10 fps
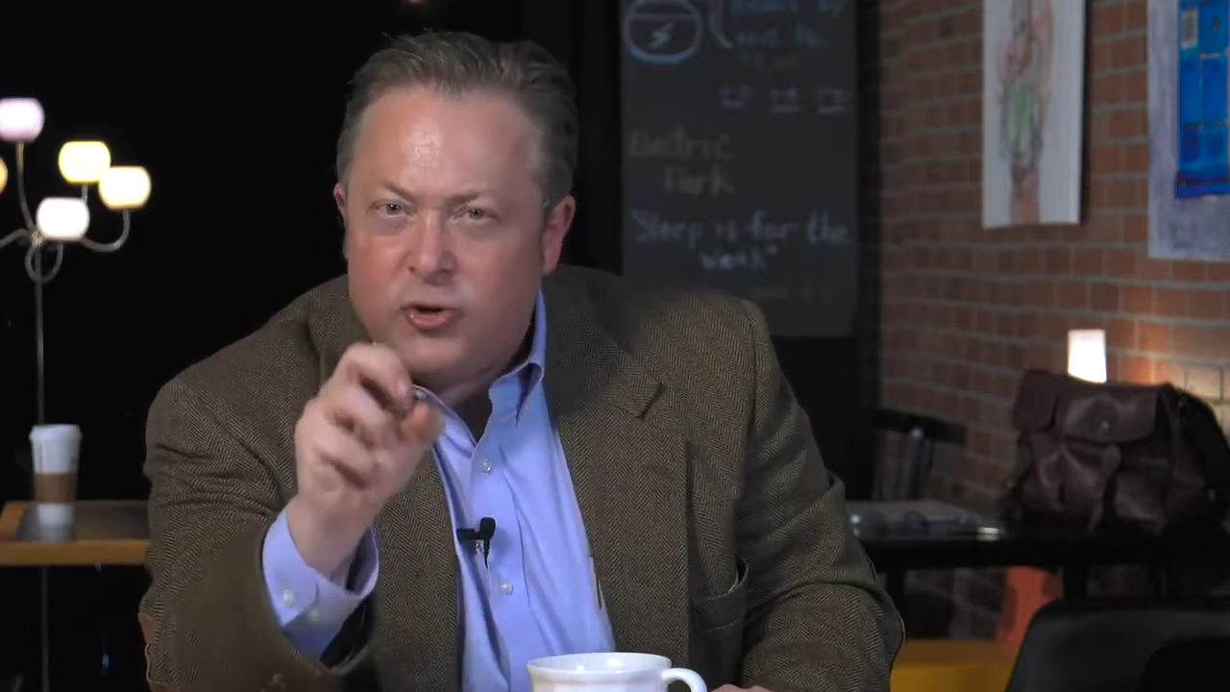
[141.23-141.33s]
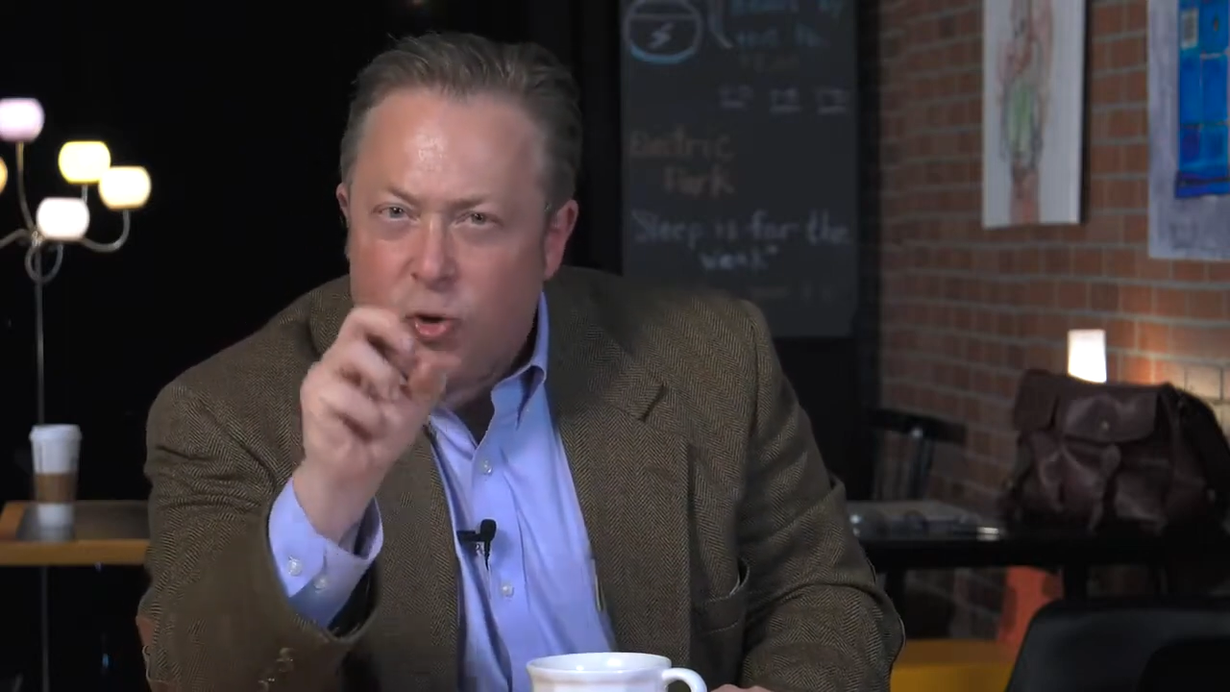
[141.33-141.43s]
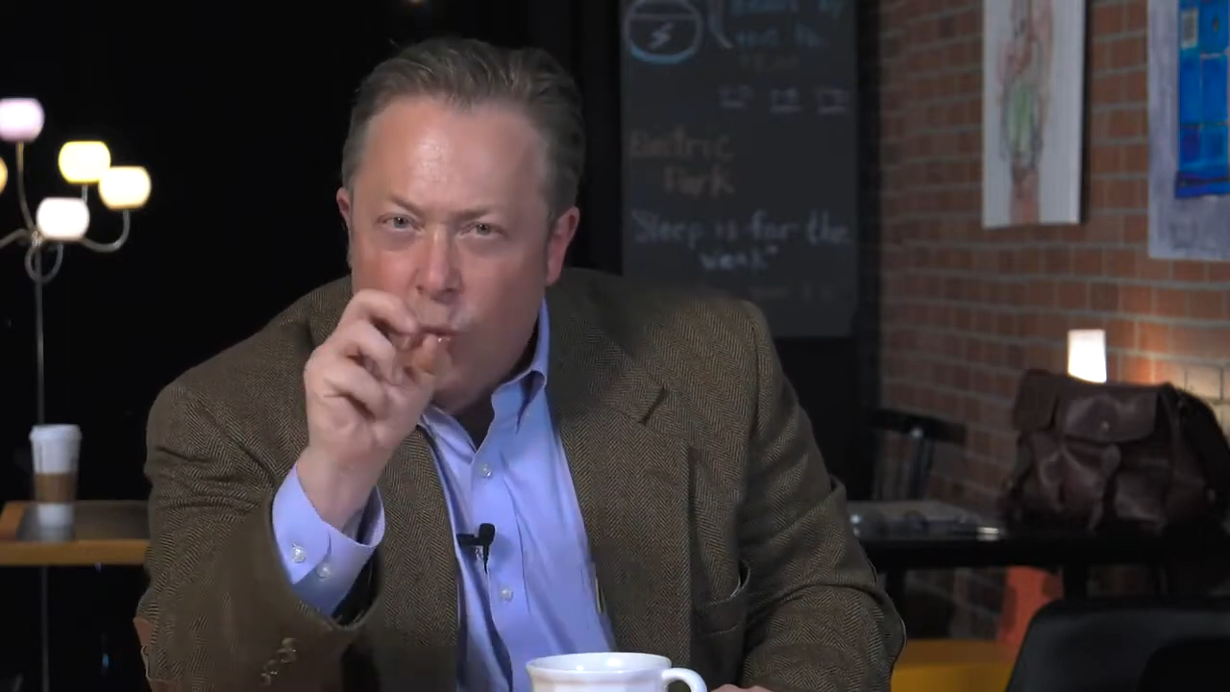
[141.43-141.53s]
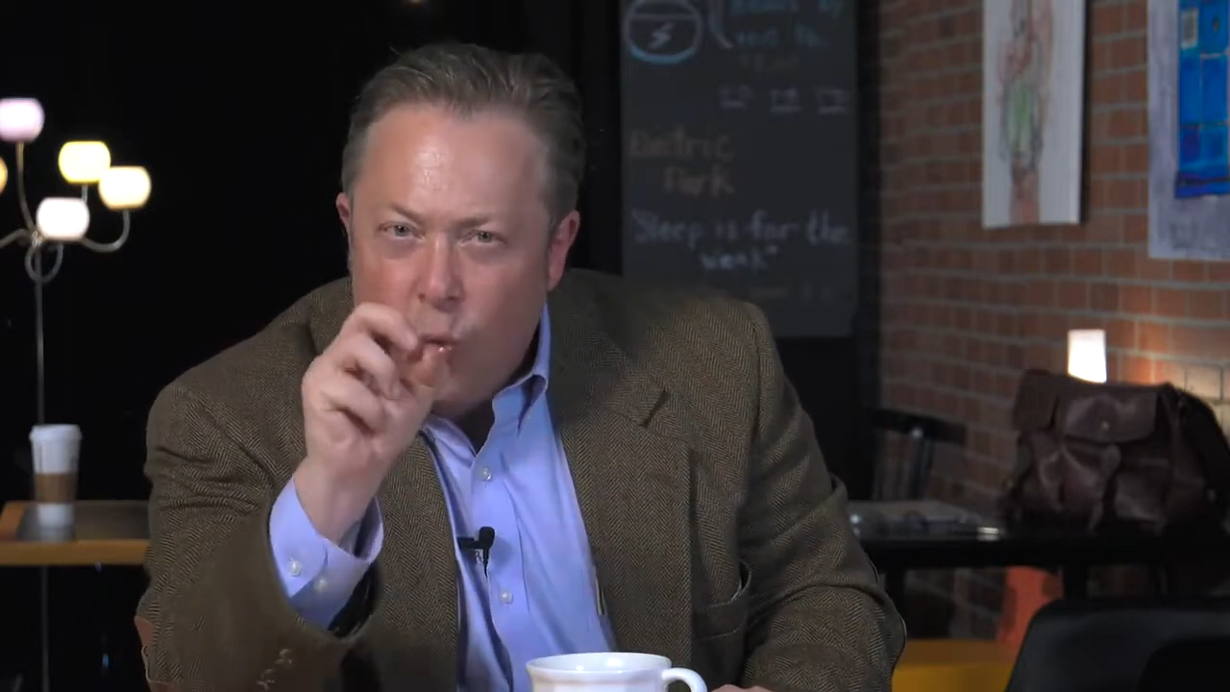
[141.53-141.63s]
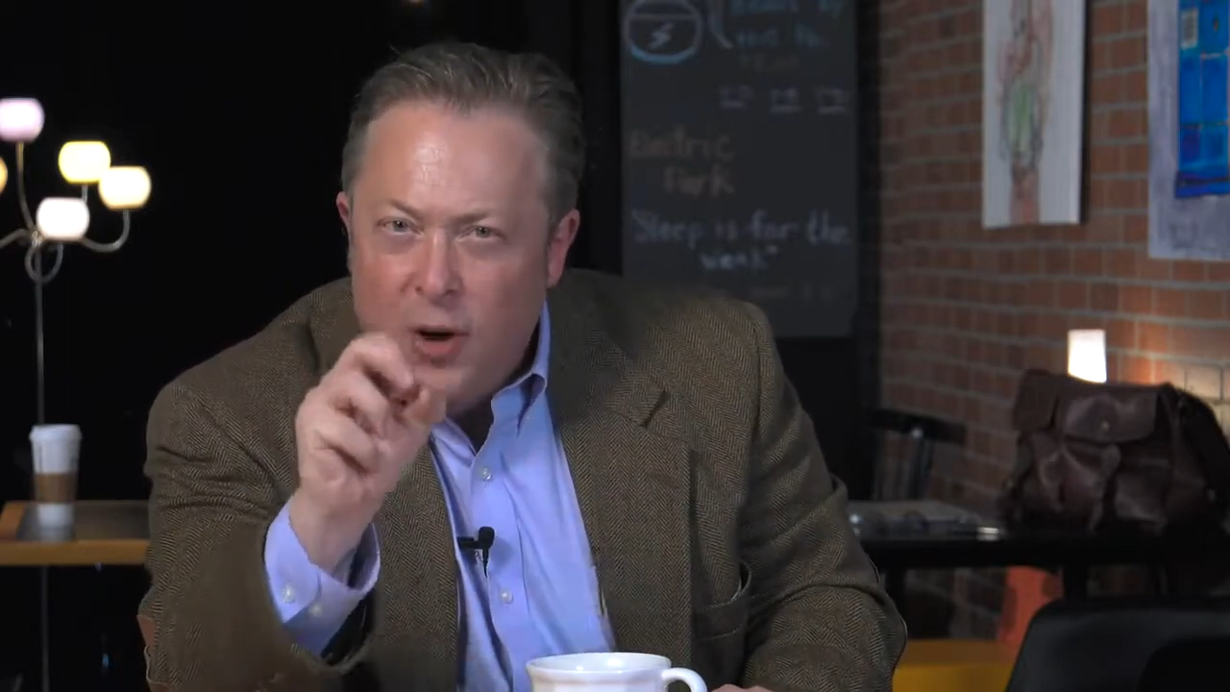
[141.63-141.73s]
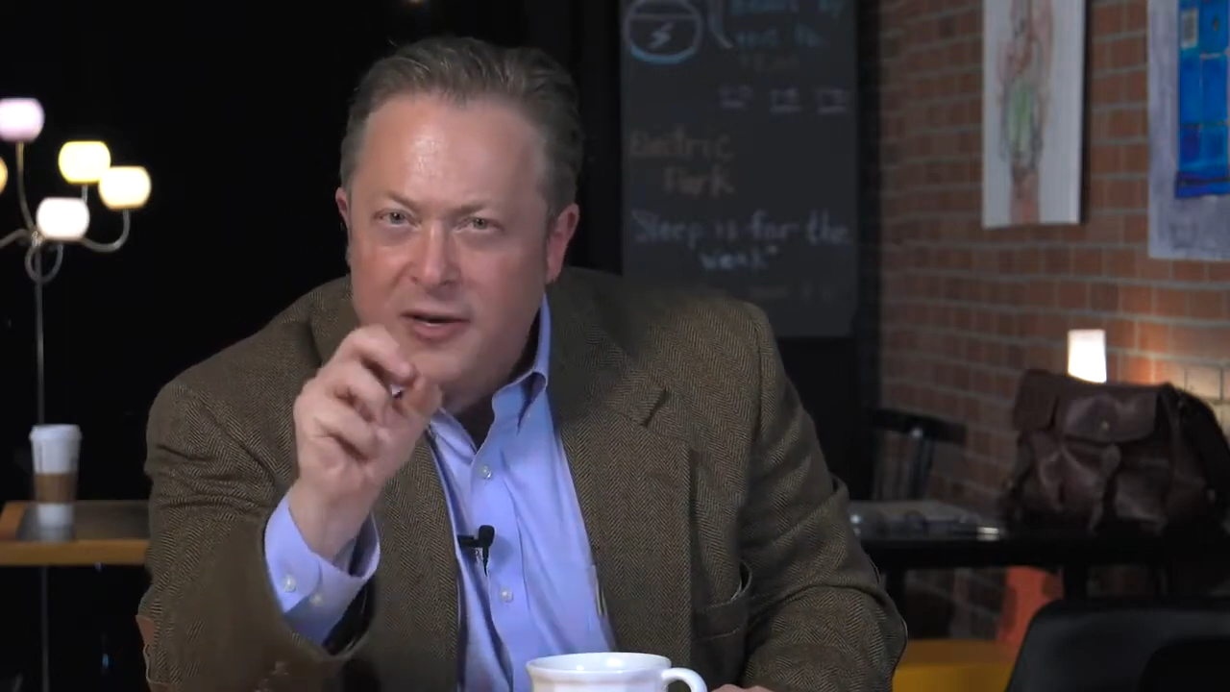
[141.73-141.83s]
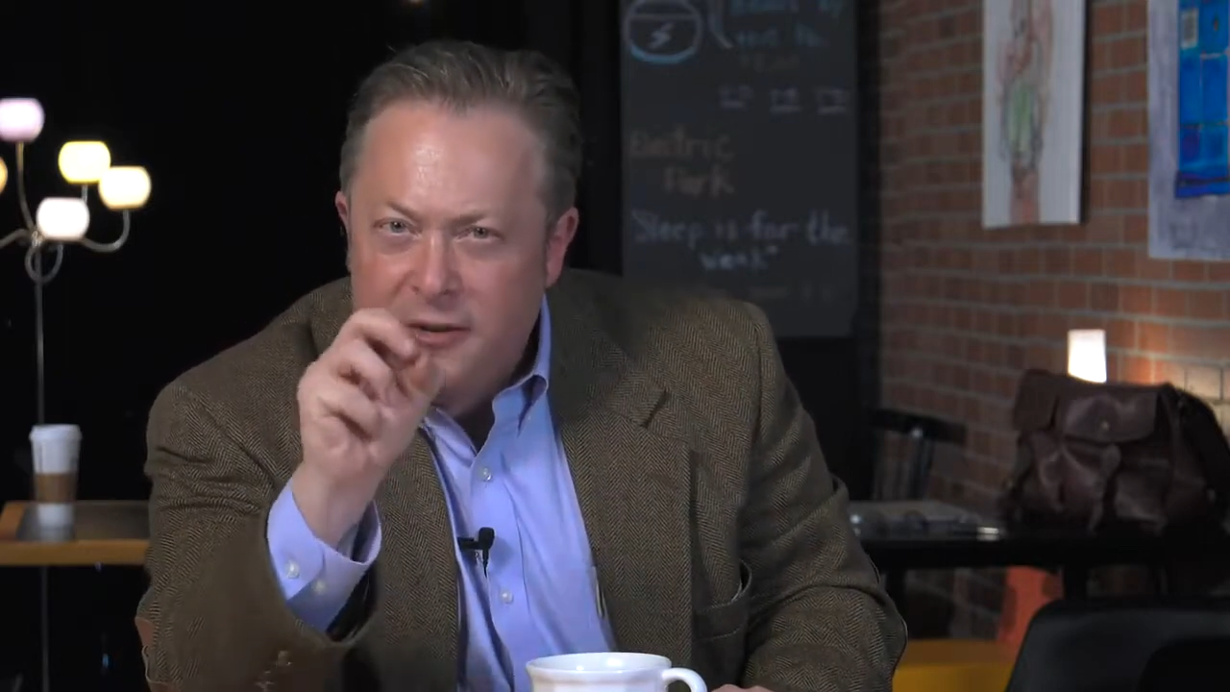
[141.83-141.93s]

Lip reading: to one